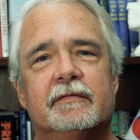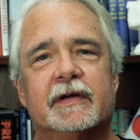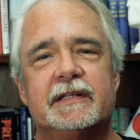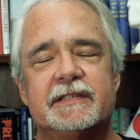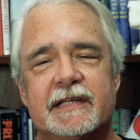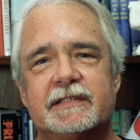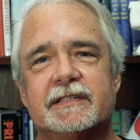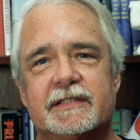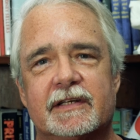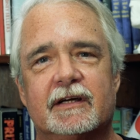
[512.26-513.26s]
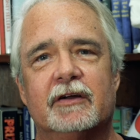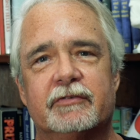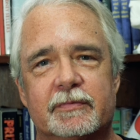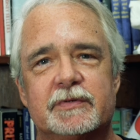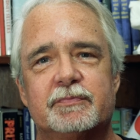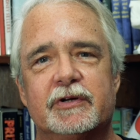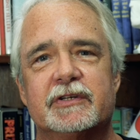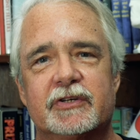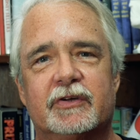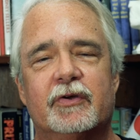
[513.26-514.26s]
the consensus in the country was pretty
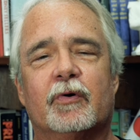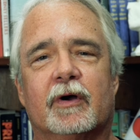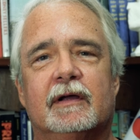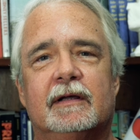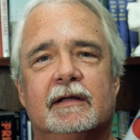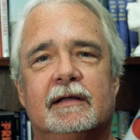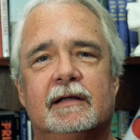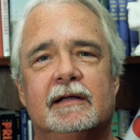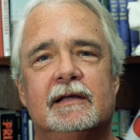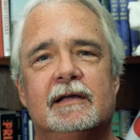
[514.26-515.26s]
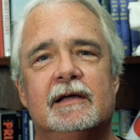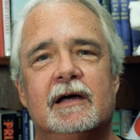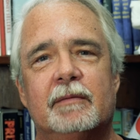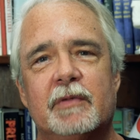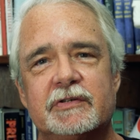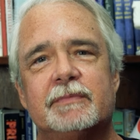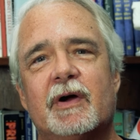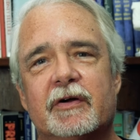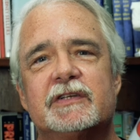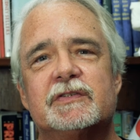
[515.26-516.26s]
secure. Most
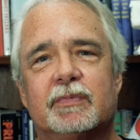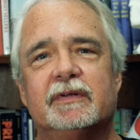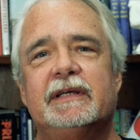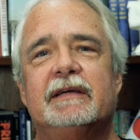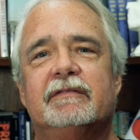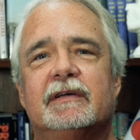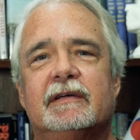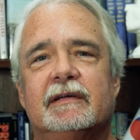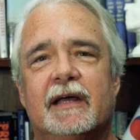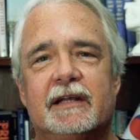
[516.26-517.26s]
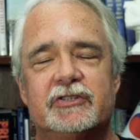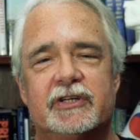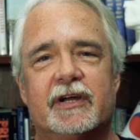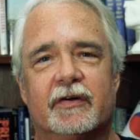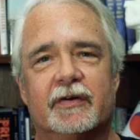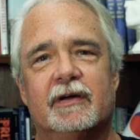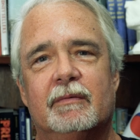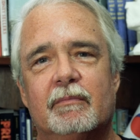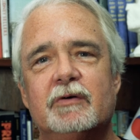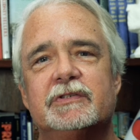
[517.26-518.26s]
Americans believed and shared
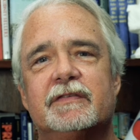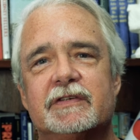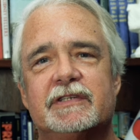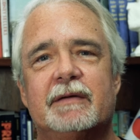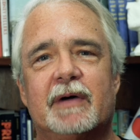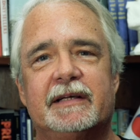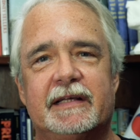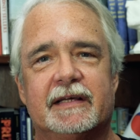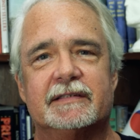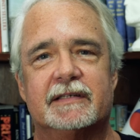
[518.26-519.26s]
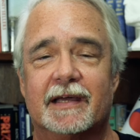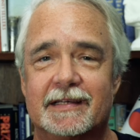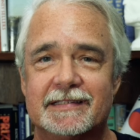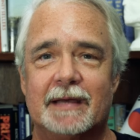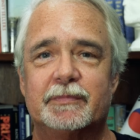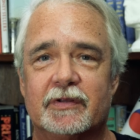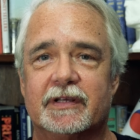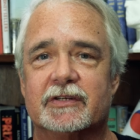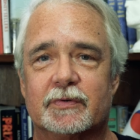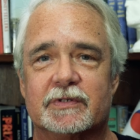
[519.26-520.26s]
most of the same ideas, except on
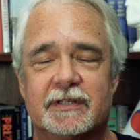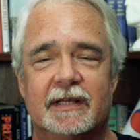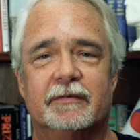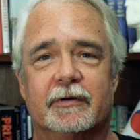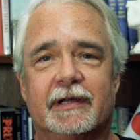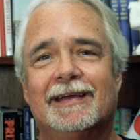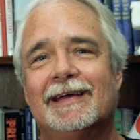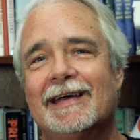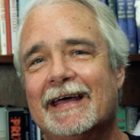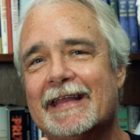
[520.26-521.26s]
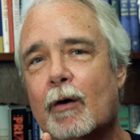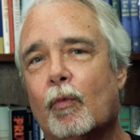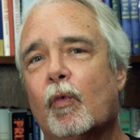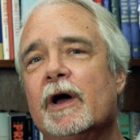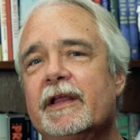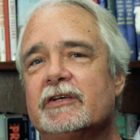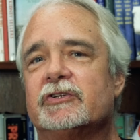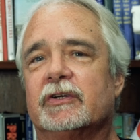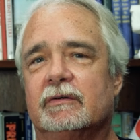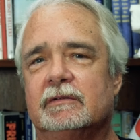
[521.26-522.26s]
the issue of slavery. And that one
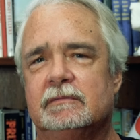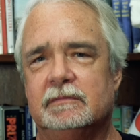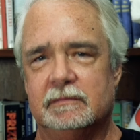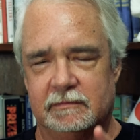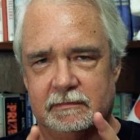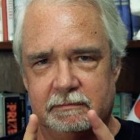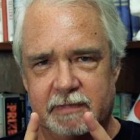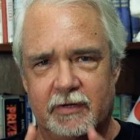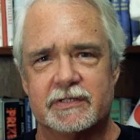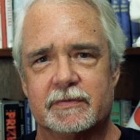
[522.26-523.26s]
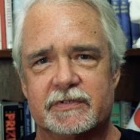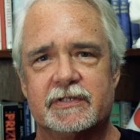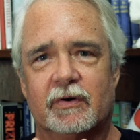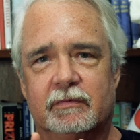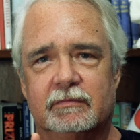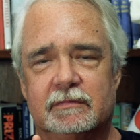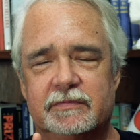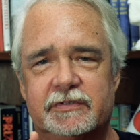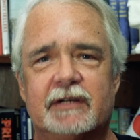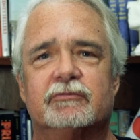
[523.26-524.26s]
issue, because it was so
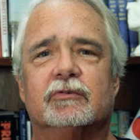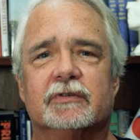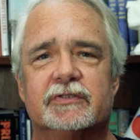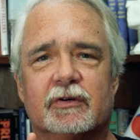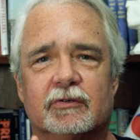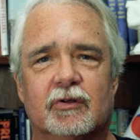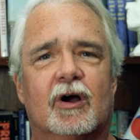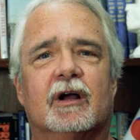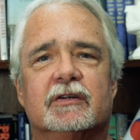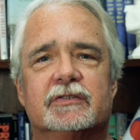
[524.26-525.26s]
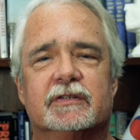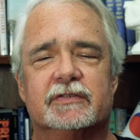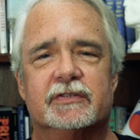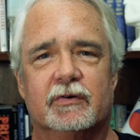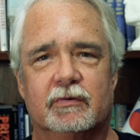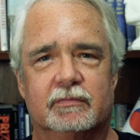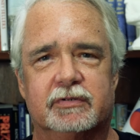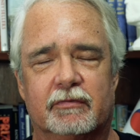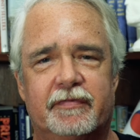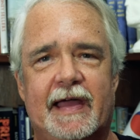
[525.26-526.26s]
central and so large and so
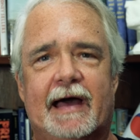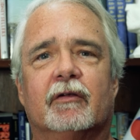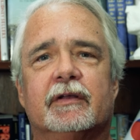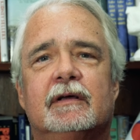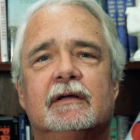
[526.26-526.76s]
profound,